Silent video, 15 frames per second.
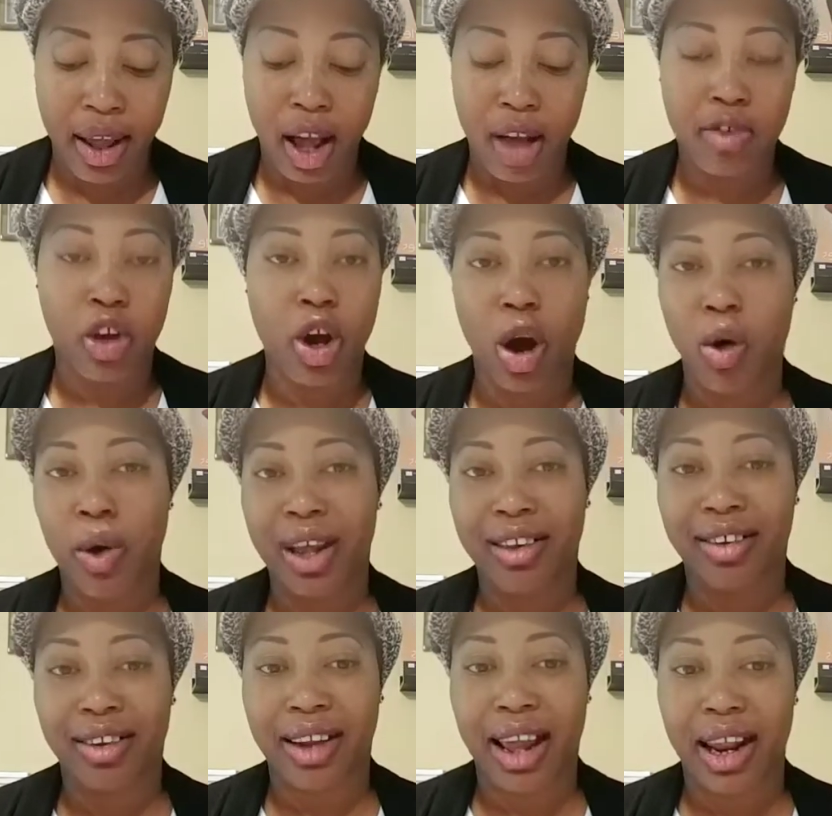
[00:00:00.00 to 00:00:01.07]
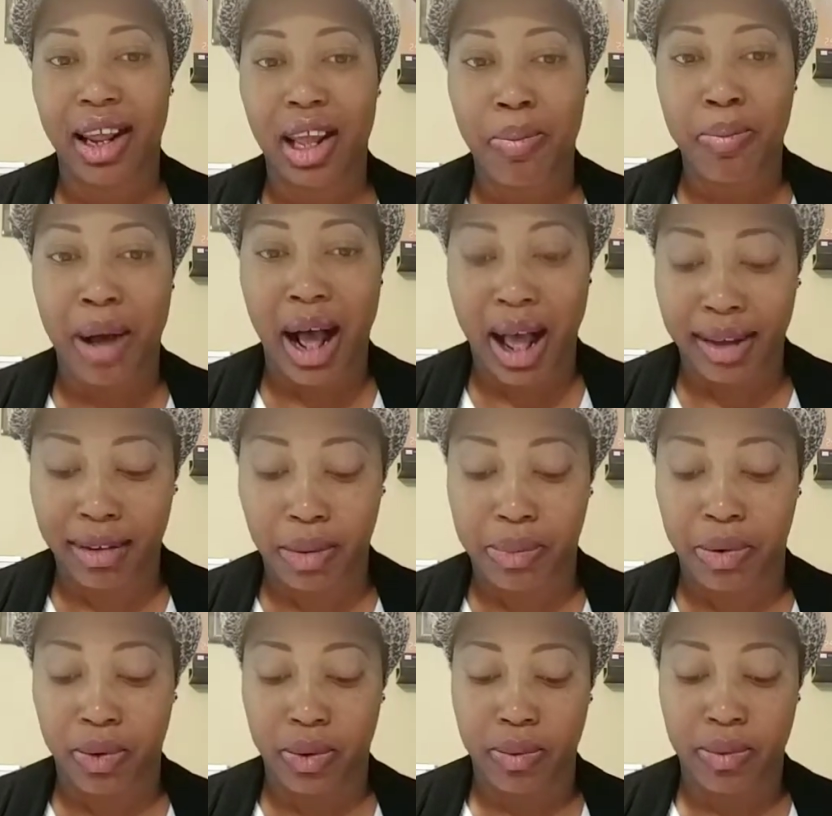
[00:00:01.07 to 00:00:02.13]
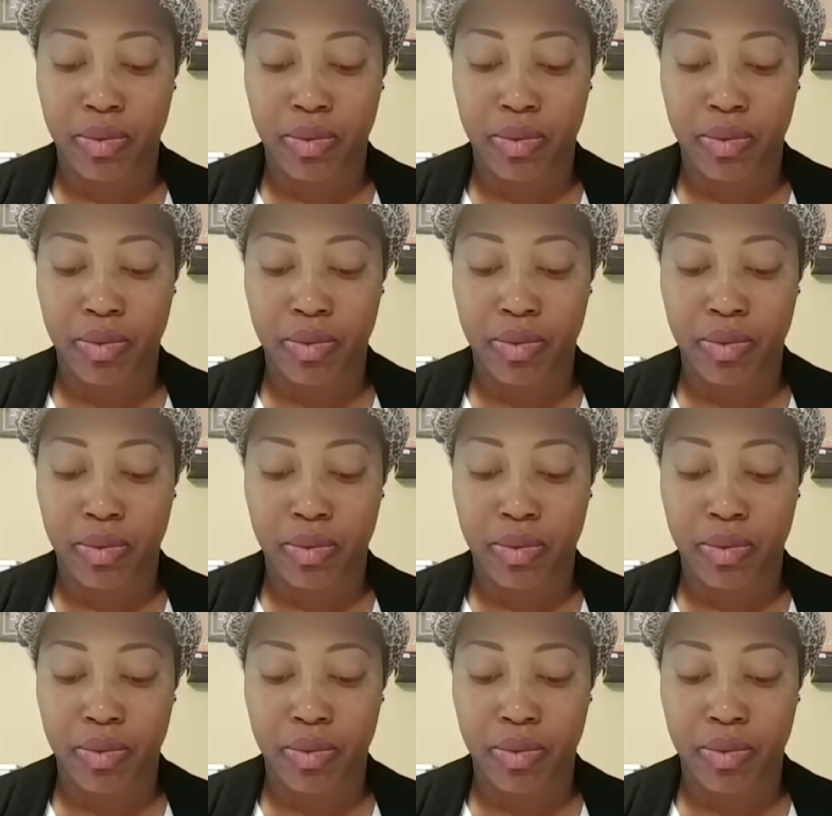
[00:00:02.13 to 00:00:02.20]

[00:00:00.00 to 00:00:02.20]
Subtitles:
of going steady possible.